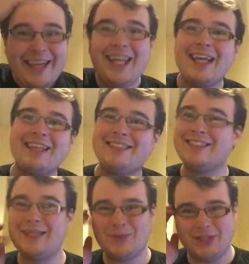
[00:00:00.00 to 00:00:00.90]
Like it's
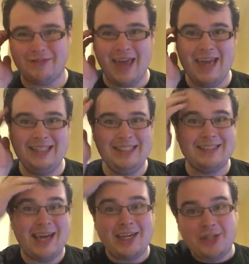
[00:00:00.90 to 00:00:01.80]
some sort of 80s
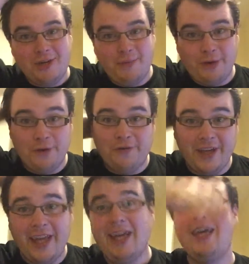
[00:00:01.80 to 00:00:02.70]
action
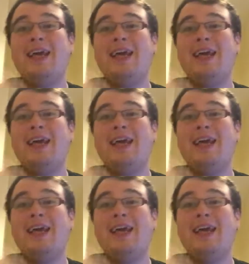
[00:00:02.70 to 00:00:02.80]
movie.